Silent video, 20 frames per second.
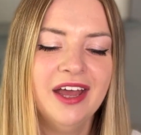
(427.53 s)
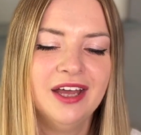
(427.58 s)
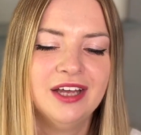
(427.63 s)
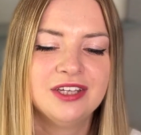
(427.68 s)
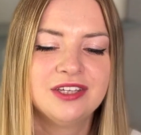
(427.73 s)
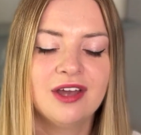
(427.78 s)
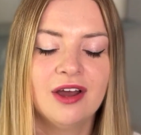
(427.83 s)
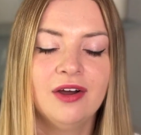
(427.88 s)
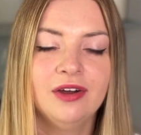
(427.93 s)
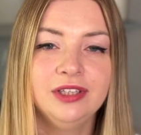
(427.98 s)

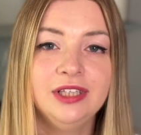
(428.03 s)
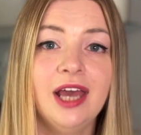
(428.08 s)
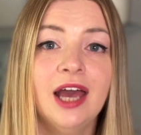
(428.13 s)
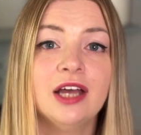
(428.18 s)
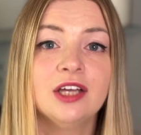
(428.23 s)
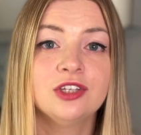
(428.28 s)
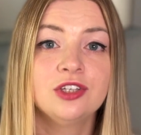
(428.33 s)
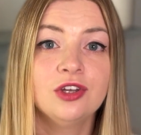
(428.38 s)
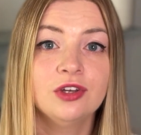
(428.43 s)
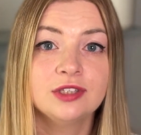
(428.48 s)
So
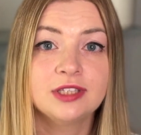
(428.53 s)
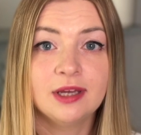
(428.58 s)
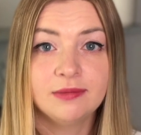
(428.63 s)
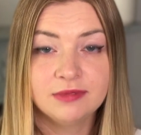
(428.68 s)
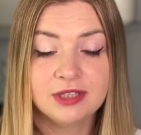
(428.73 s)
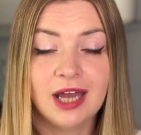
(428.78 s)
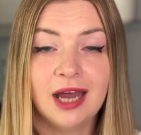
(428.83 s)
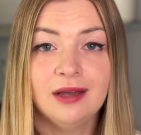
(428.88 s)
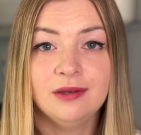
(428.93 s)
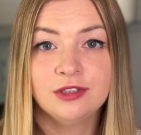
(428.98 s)
yeah, so
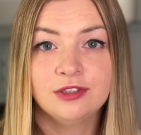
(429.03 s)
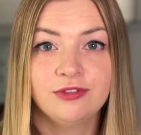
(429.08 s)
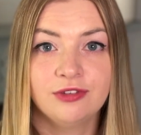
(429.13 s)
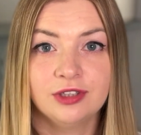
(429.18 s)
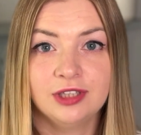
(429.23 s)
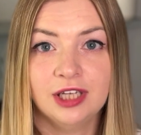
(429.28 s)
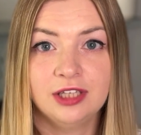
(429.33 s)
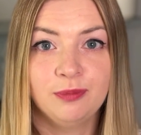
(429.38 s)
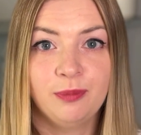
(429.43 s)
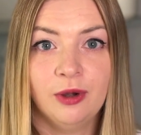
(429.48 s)
sometimes for
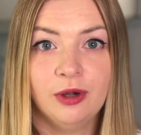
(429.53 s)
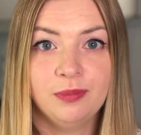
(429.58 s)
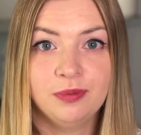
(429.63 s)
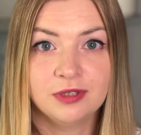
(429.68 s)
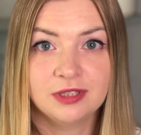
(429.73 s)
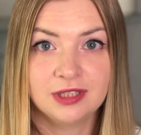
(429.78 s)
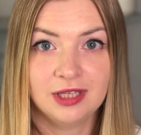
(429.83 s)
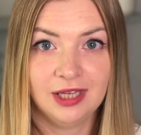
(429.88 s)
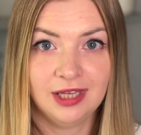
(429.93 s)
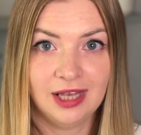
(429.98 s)
that
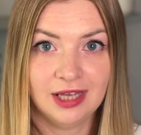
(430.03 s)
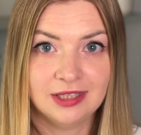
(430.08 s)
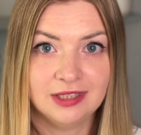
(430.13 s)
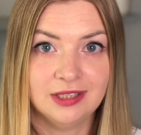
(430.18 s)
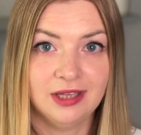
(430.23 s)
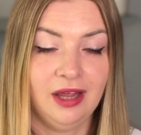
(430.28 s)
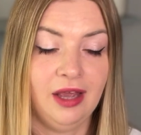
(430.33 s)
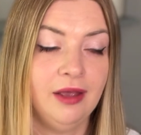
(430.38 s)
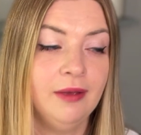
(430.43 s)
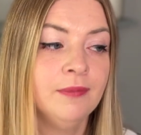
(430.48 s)
purpose they can
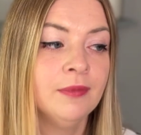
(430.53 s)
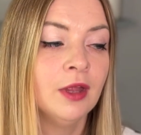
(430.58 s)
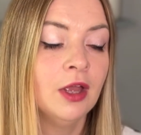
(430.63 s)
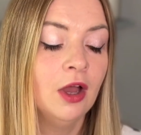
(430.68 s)
delay.